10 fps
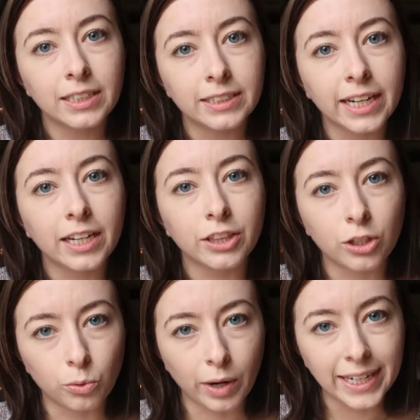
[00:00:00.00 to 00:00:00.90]
Take
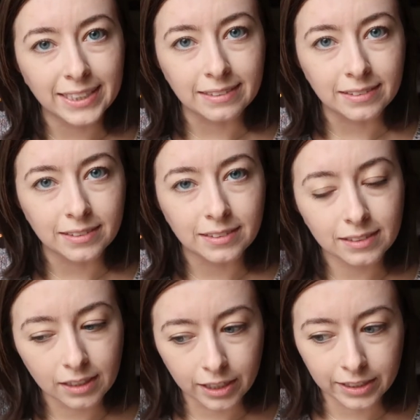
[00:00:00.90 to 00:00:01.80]
the reins
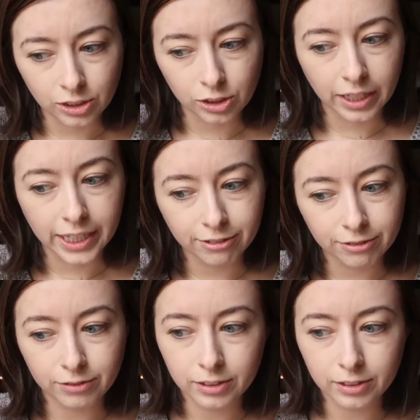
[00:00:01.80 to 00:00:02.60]
in your life.